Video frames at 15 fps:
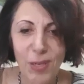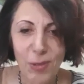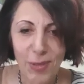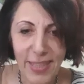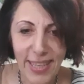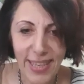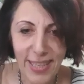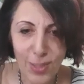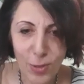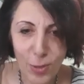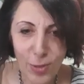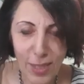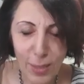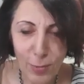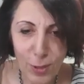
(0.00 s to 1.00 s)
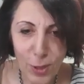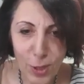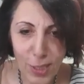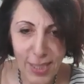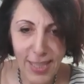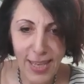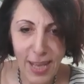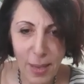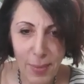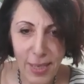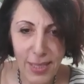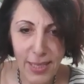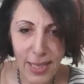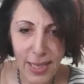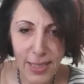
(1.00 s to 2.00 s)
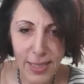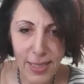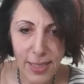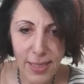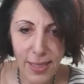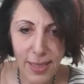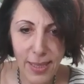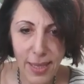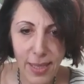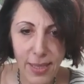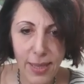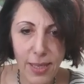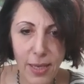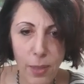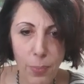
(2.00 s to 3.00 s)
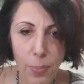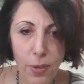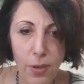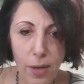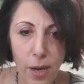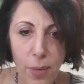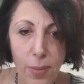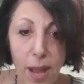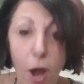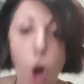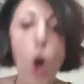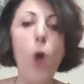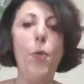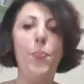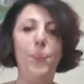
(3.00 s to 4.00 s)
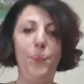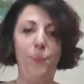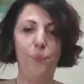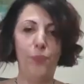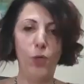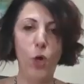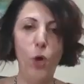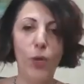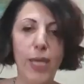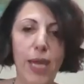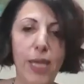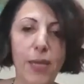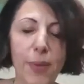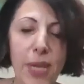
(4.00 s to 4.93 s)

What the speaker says: Okay, so that was just a comment. Extended length upper carbon. Oh, okay.